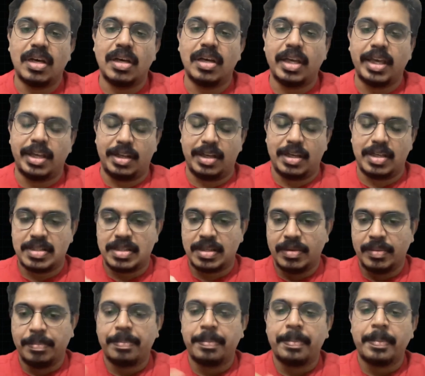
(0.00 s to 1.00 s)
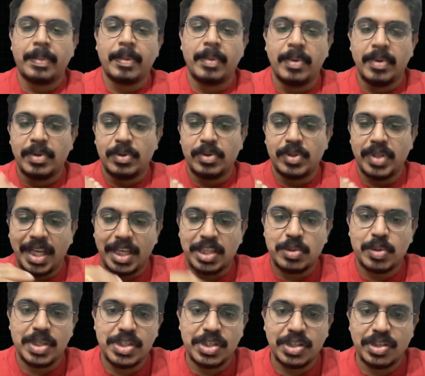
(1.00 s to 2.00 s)
areas. To the next
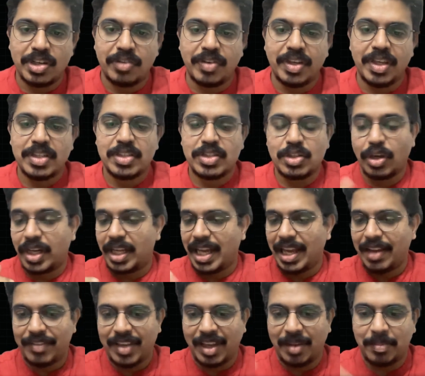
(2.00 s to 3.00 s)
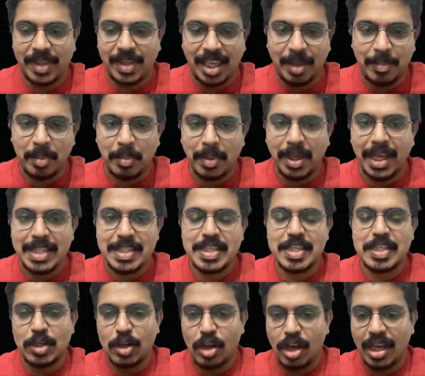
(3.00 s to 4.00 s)
question, Ravi. Sorry, I've kept keeping my
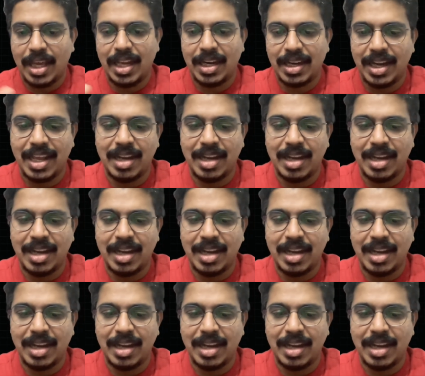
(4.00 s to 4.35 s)
answers long. I'll